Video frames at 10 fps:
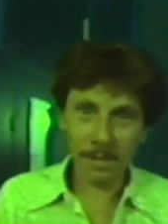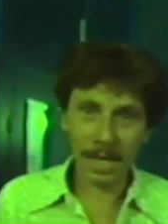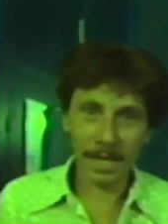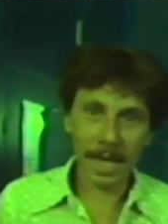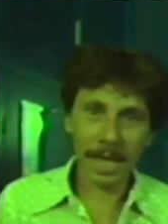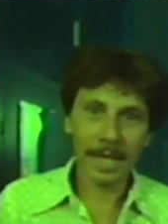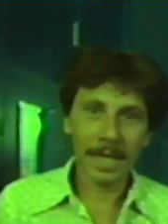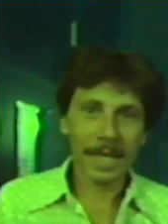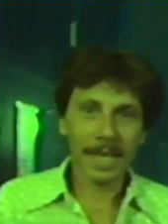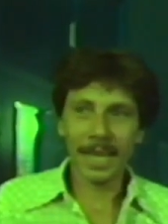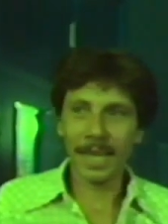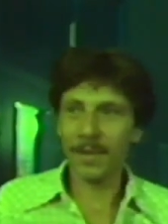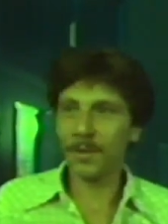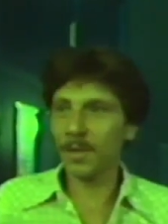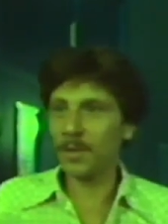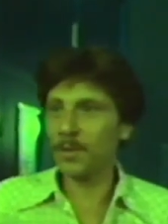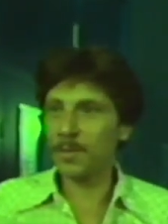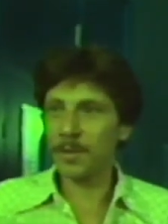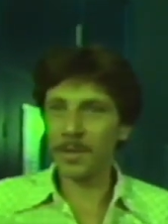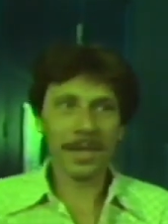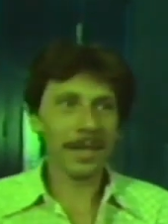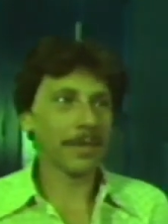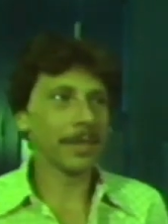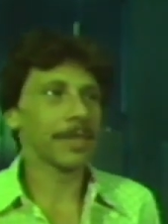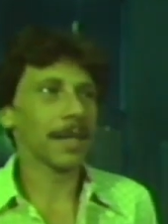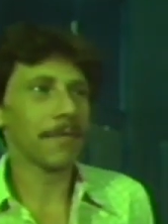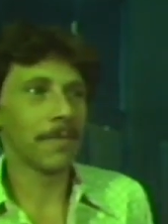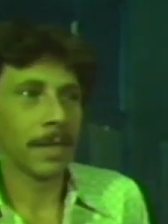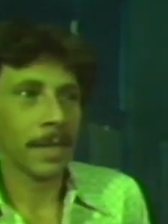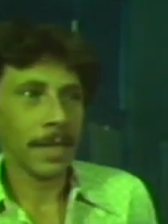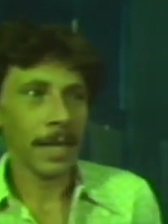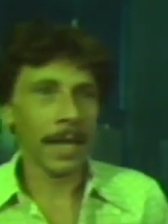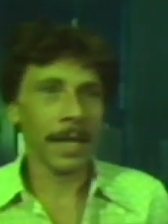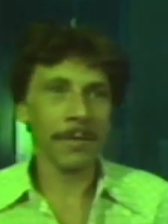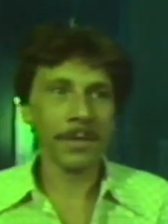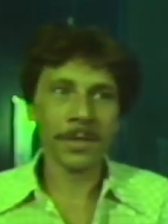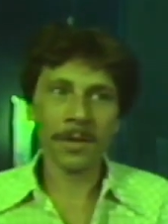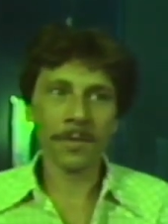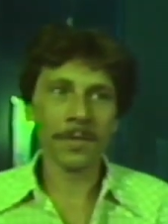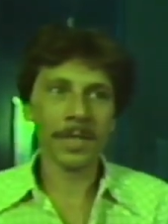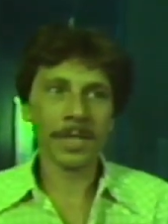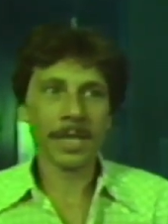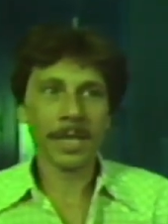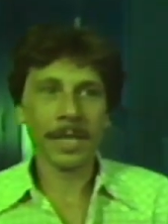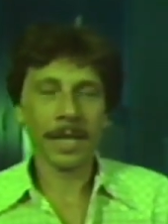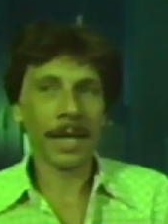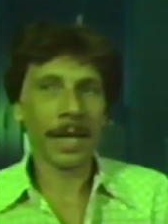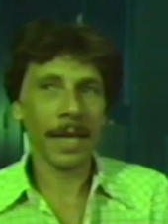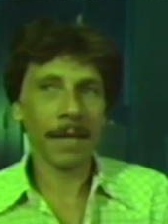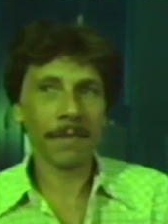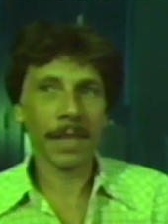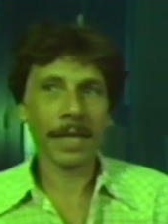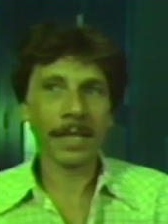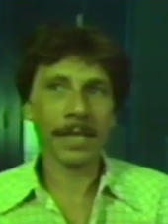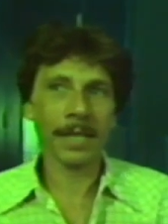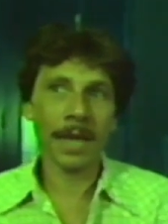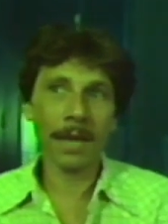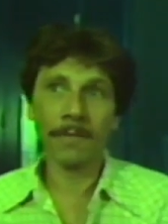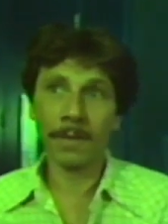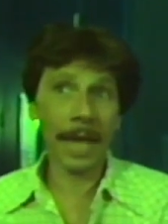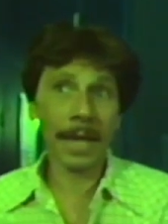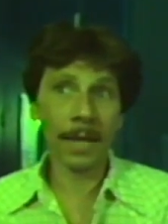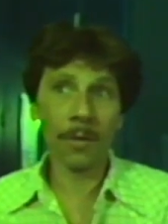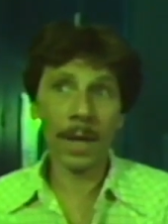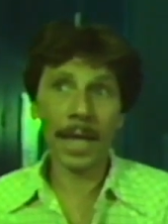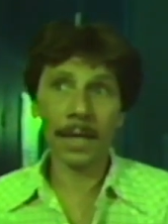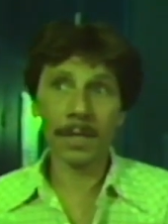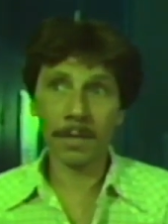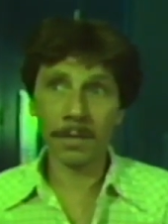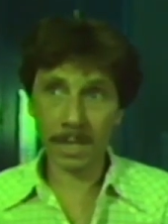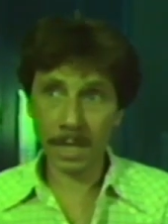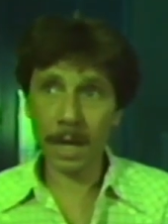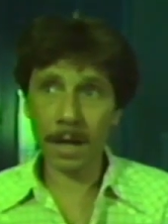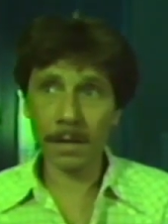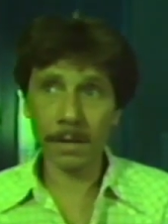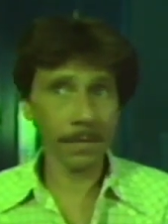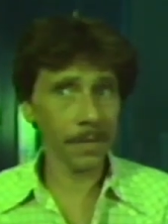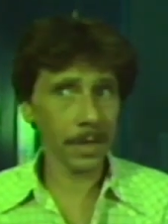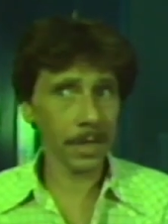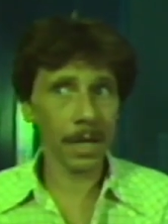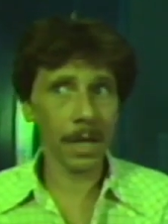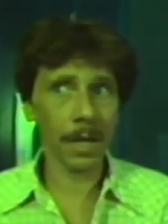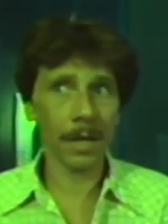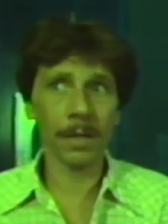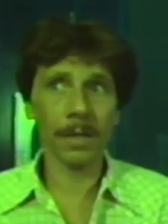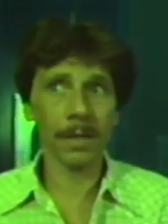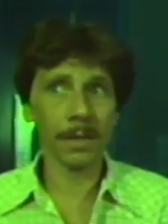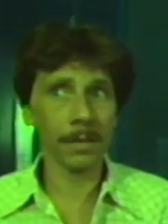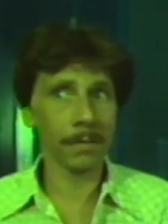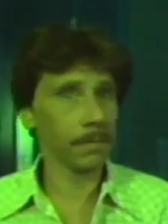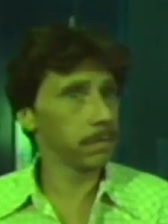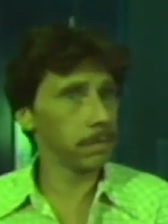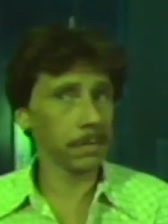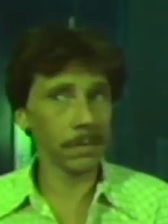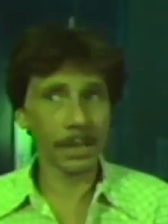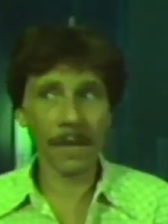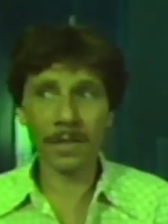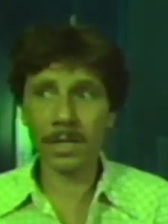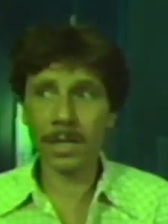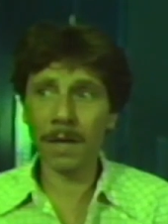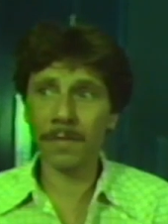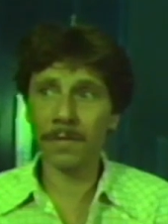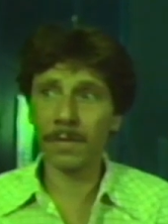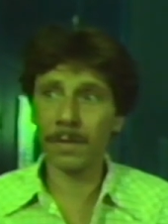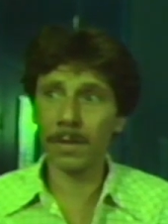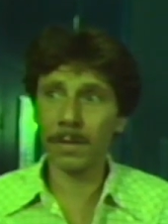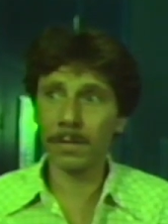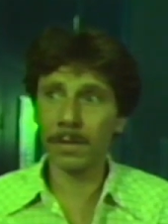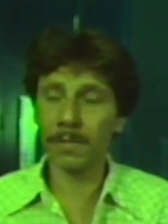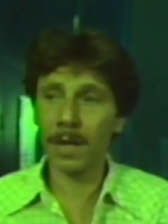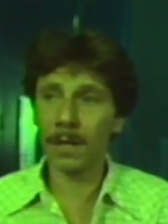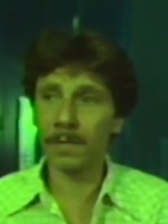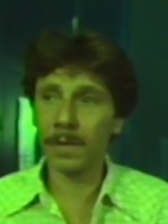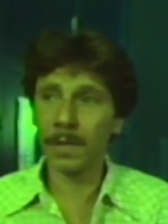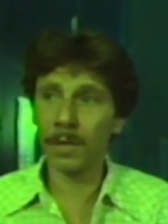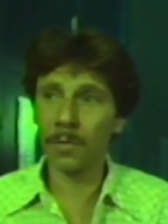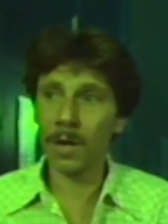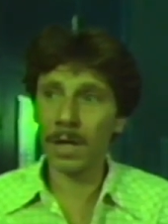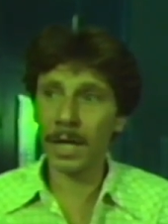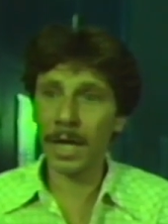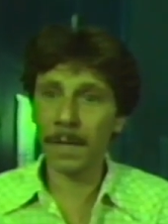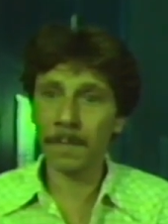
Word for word: like that, and all the newsmen were there and stuff, and, and he was nervous. He kind of half liked it, and he half had to get away because he was scared. He was very scared. Uh, mm-hmm. It's heavy stuff in, involved in Watergate.